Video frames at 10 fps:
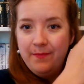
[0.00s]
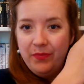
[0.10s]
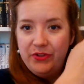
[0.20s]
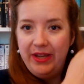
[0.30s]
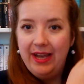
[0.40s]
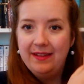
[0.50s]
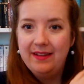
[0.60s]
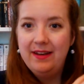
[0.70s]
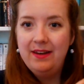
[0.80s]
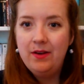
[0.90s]
she has a
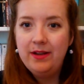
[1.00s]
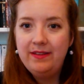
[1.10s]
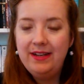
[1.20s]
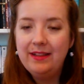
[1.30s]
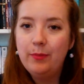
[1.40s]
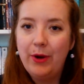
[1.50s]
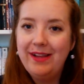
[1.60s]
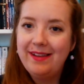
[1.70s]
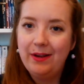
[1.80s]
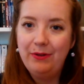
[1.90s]
nice little
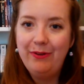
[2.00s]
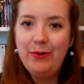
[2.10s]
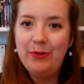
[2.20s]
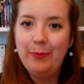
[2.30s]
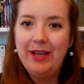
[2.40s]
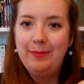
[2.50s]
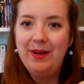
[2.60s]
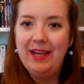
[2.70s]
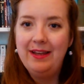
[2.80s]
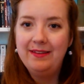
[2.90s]
breakdown of who the main
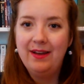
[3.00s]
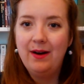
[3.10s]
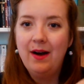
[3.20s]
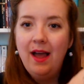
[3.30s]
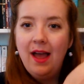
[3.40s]
players are